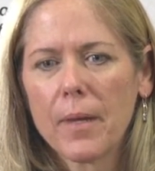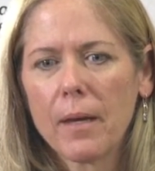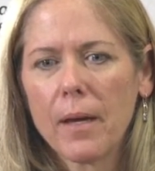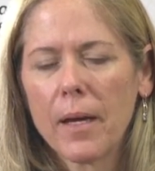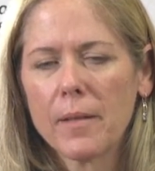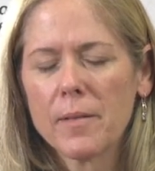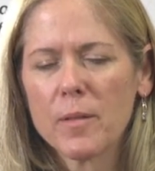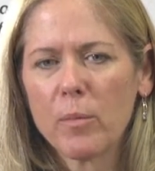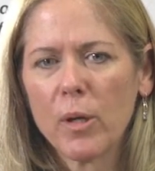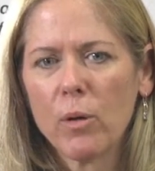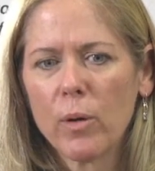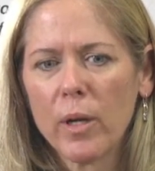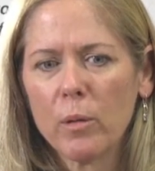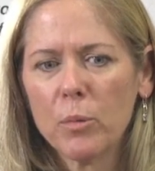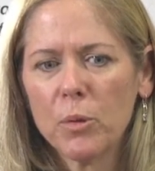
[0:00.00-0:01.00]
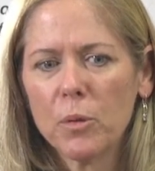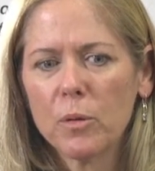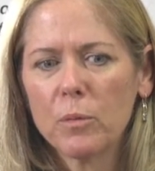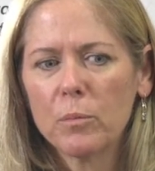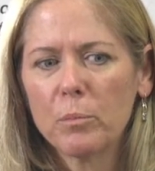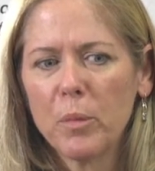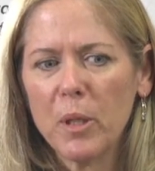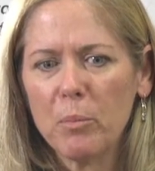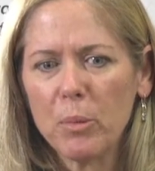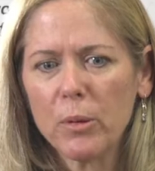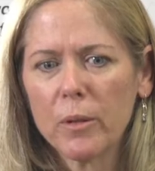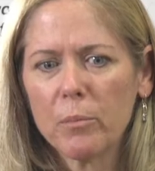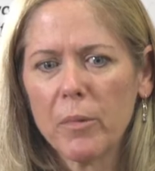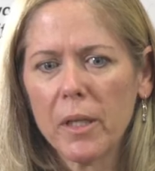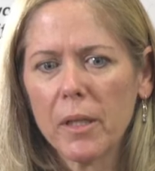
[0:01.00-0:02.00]
I had some incredible people
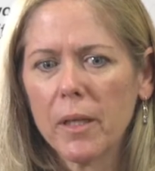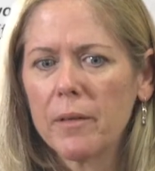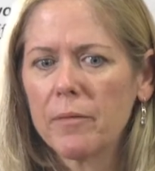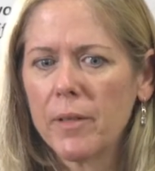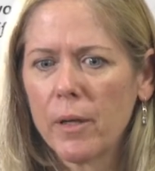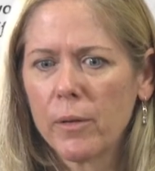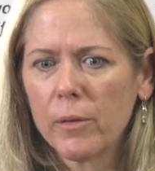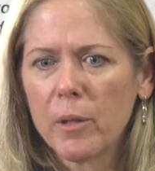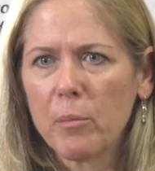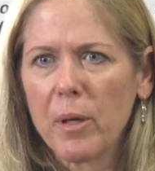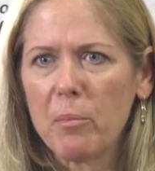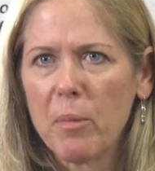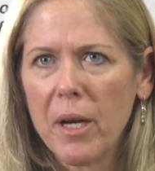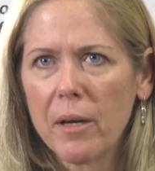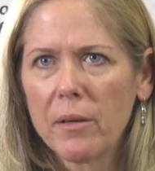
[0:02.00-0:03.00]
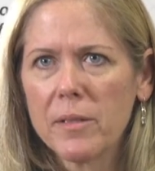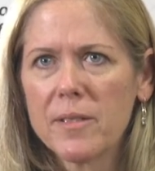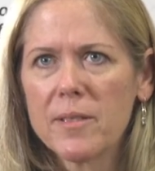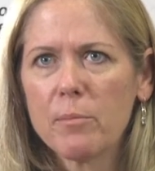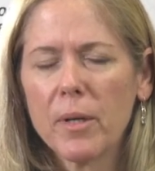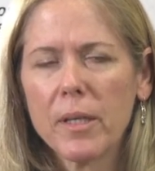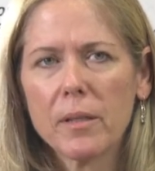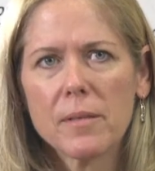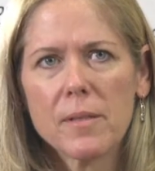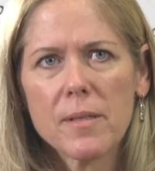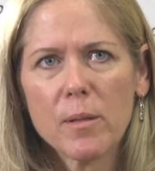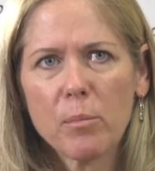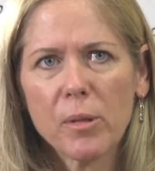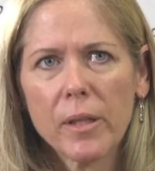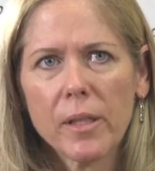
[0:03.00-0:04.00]
in my life, not only my parents and my
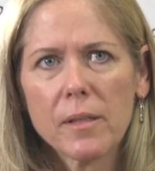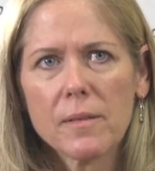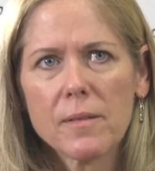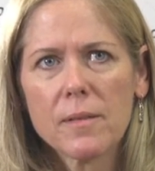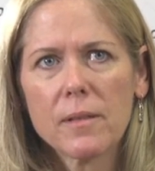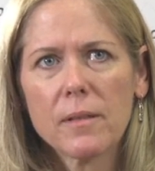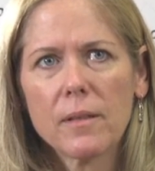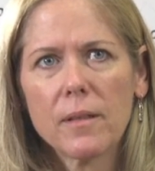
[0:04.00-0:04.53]
siblings,